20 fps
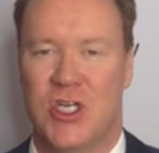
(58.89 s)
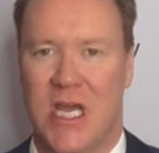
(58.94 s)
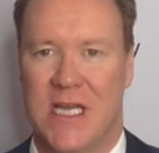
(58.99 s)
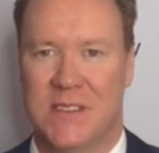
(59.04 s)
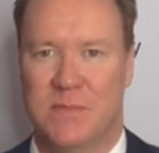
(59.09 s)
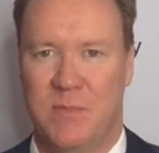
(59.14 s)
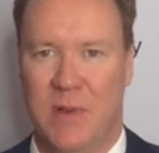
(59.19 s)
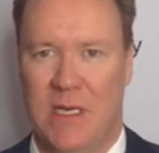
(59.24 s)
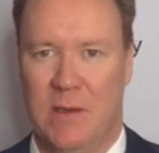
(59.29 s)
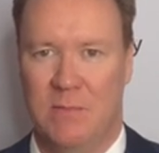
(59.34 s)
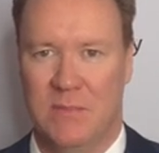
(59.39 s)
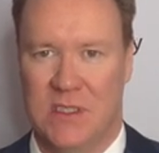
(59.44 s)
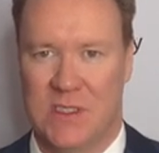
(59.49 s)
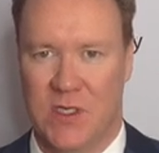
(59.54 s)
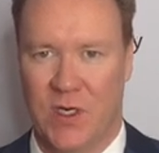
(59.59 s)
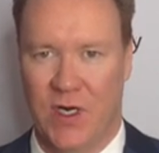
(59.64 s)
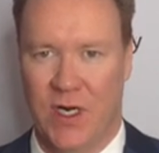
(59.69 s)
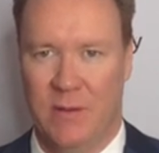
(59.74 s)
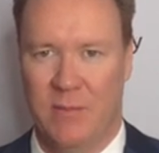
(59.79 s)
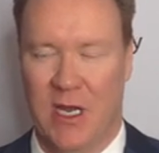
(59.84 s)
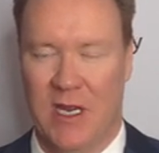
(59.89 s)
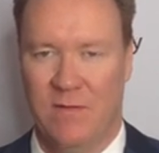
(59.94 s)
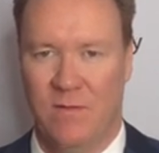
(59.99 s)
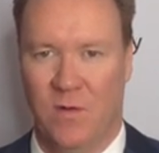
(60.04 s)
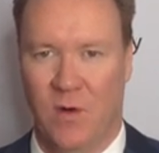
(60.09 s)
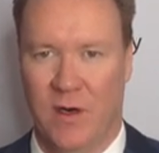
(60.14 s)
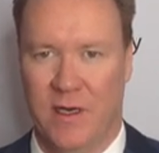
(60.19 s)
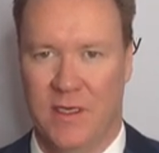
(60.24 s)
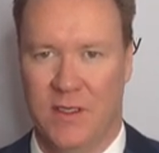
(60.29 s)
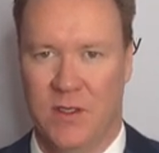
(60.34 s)
just beat Missouri by
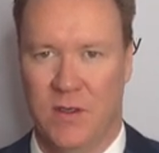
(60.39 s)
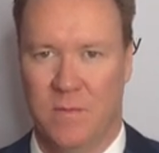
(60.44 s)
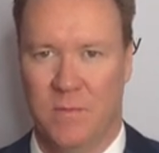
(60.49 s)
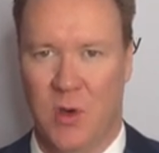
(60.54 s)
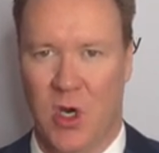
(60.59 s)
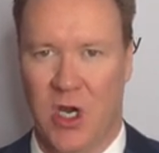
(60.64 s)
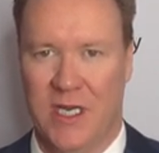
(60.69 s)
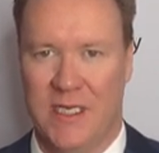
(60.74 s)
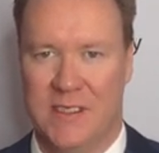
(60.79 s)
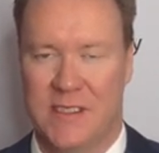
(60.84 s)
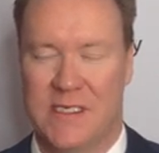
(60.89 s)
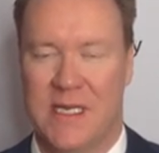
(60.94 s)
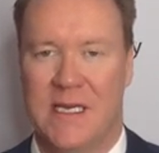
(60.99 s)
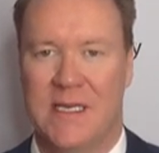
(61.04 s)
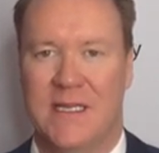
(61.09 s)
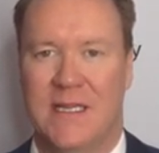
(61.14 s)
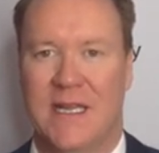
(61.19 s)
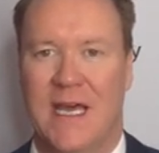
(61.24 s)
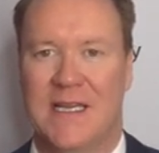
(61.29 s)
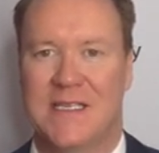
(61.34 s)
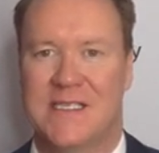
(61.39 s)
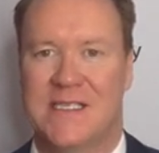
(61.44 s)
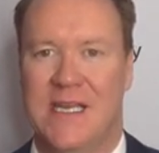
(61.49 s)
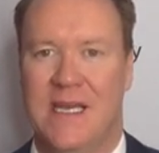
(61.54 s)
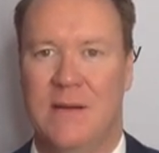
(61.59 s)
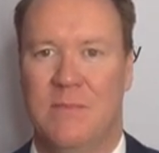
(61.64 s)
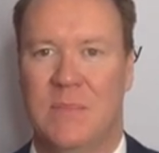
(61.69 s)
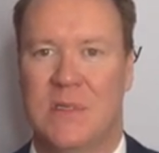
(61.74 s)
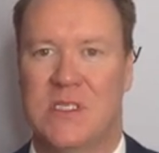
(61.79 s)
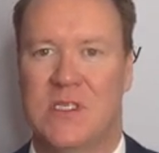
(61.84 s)
42 points. That
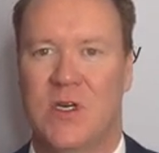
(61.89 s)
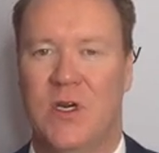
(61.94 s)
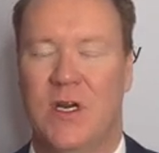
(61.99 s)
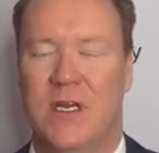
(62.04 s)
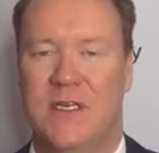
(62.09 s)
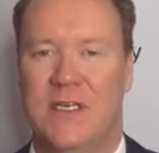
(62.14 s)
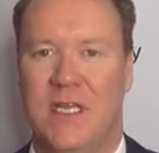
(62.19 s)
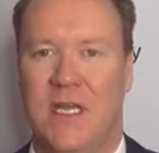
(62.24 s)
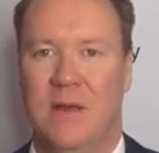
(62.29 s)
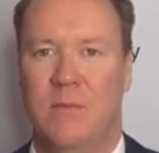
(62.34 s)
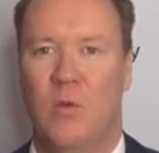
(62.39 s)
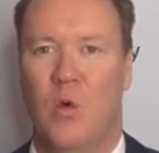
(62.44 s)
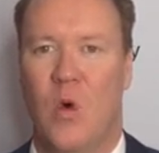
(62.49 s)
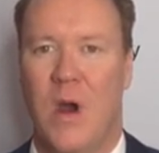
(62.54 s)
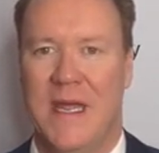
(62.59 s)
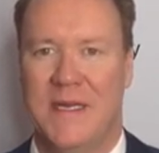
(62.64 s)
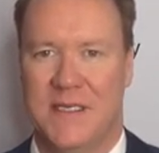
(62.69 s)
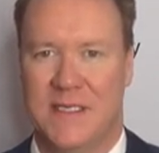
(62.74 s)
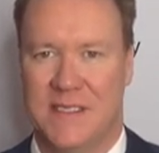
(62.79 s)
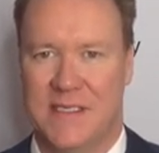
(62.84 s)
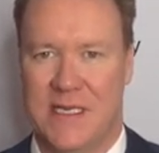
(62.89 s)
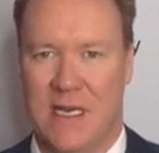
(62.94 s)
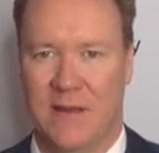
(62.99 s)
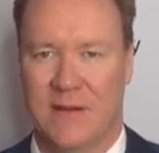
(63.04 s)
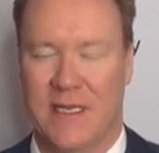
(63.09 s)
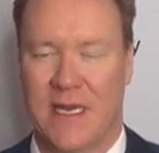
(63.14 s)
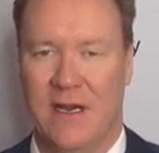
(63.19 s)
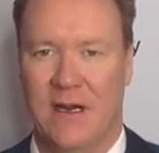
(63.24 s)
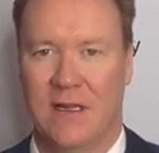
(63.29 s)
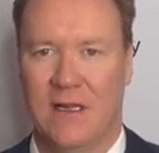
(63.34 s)
same Missouri team went to
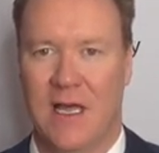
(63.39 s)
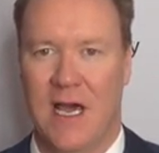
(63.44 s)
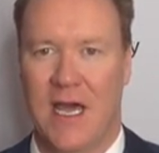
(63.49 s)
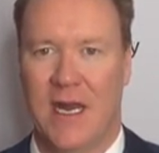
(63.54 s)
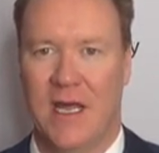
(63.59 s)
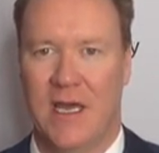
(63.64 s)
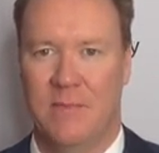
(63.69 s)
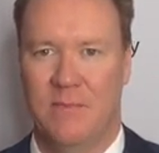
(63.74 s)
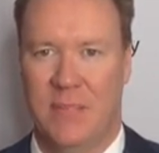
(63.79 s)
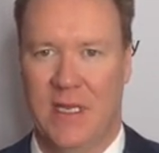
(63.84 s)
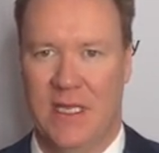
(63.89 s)
South Carolina and